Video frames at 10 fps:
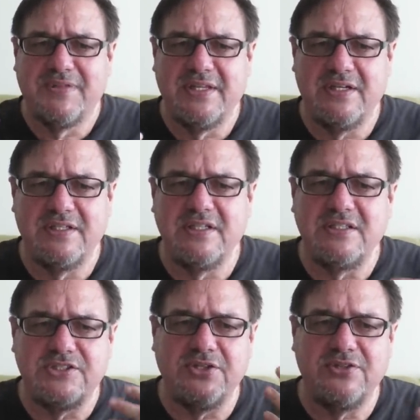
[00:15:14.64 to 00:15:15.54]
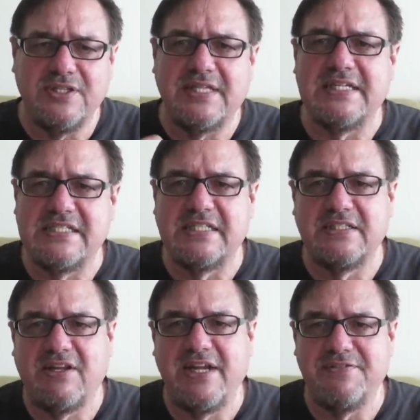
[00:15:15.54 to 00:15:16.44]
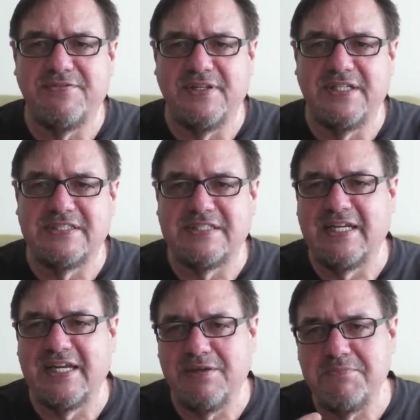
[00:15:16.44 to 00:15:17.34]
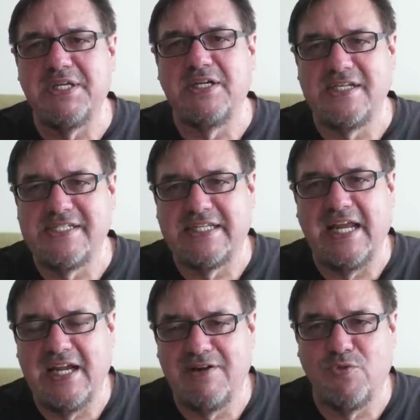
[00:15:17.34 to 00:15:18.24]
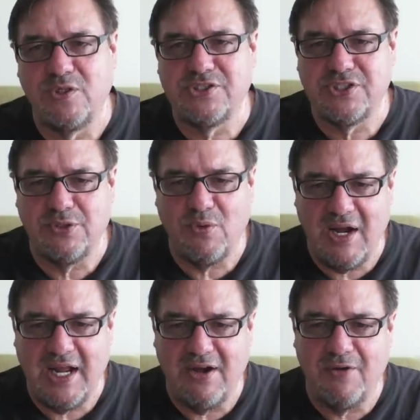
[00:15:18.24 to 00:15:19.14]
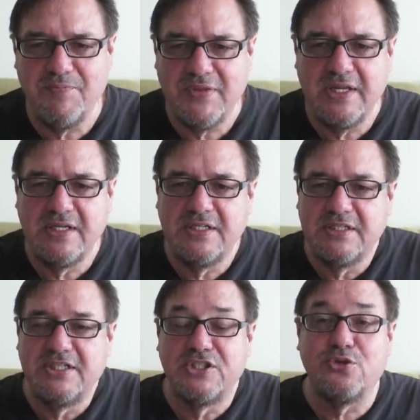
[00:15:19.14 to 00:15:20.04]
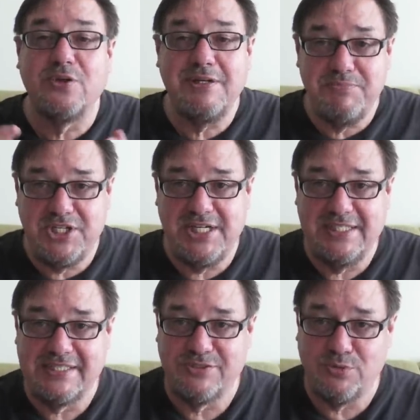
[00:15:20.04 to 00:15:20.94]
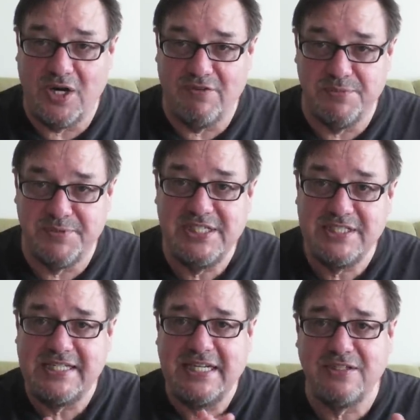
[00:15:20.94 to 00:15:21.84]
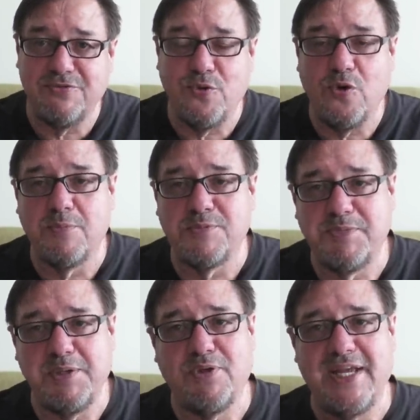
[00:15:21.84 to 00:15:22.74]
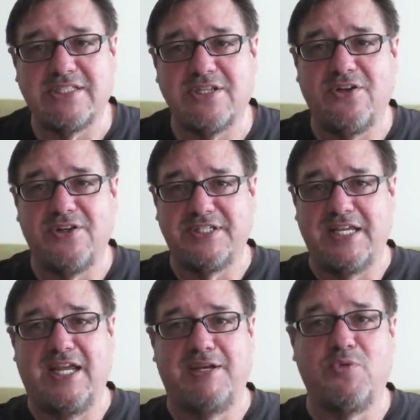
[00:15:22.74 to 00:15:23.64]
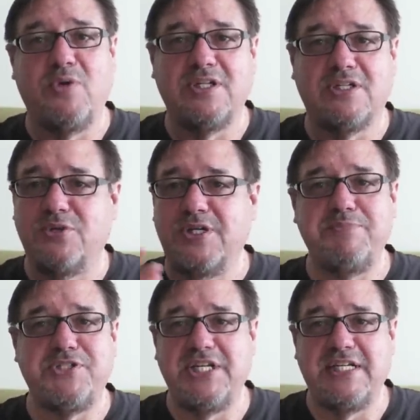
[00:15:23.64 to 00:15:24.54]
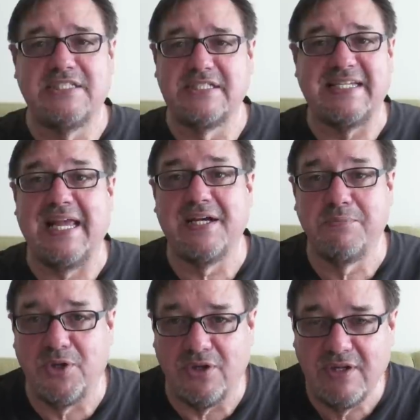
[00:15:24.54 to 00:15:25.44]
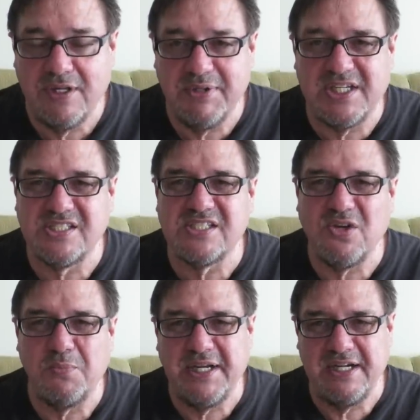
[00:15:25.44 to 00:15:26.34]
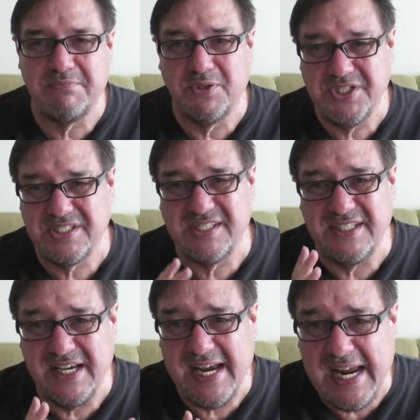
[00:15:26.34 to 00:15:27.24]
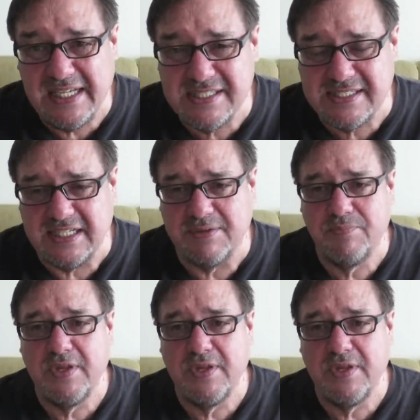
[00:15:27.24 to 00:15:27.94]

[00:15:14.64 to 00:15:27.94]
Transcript: there's certain things in life that it's like, it'd be nice to have once in a while. Cream cheese is one of them, and you see on the forums people asking all the time, what cream cheese is edible? Because so many of them are just nasty.